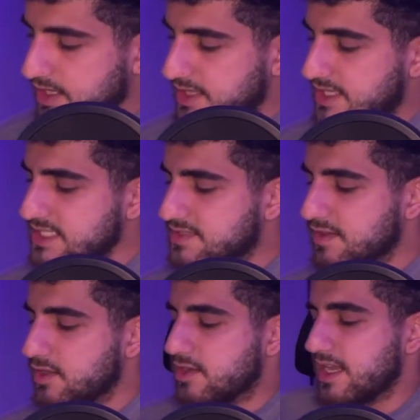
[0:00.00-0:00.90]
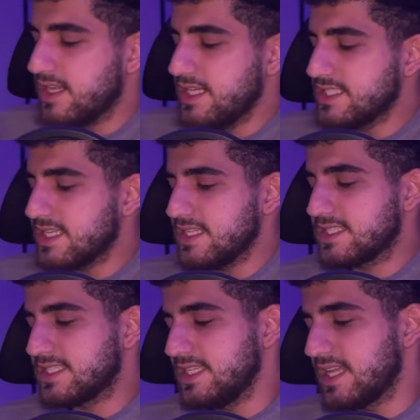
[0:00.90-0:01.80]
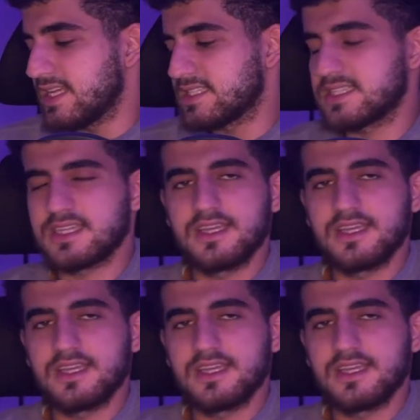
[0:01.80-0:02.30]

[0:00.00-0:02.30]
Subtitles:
This way you can easily see that